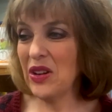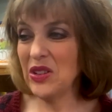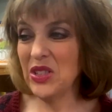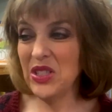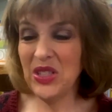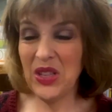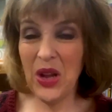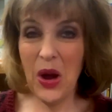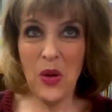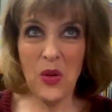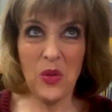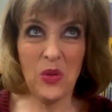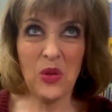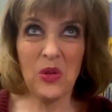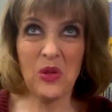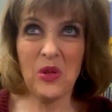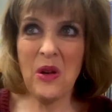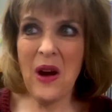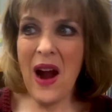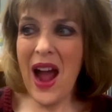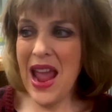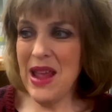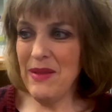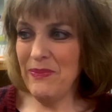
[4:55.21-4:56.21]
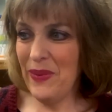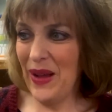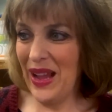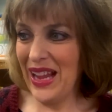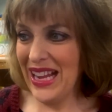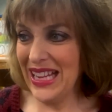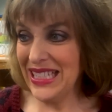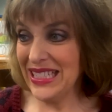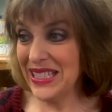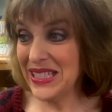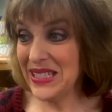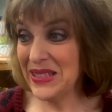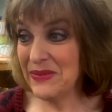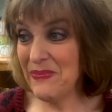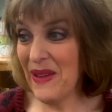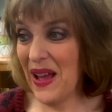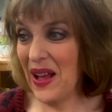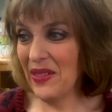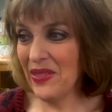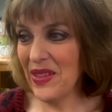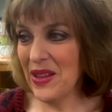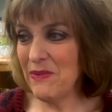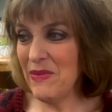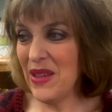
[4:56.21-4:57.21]
so ripe I can
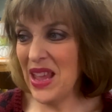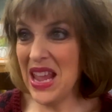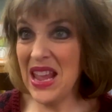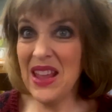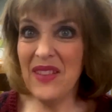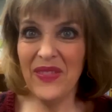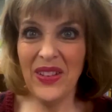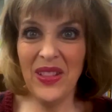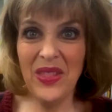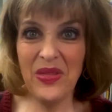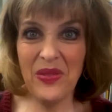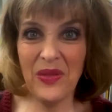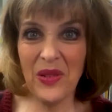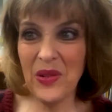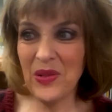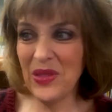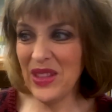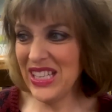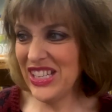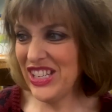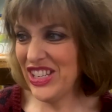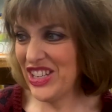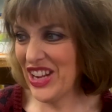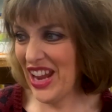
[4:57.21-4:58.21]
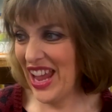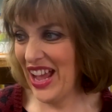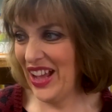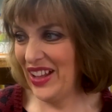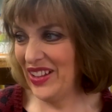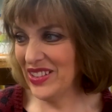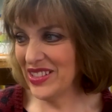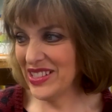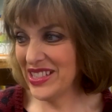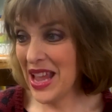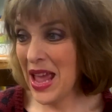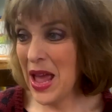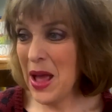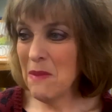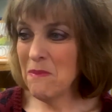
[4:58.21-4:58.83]
smell them even through the shells.